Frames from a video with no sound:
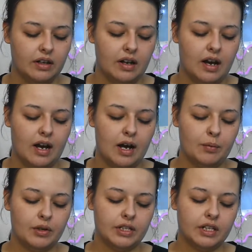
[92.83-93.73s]
We're
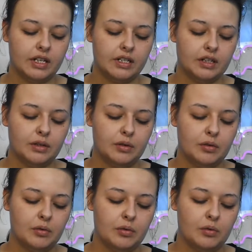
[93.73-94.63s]
just gonna
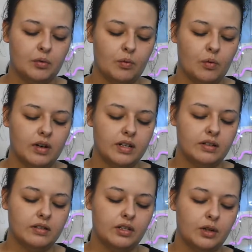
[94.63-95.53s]
do two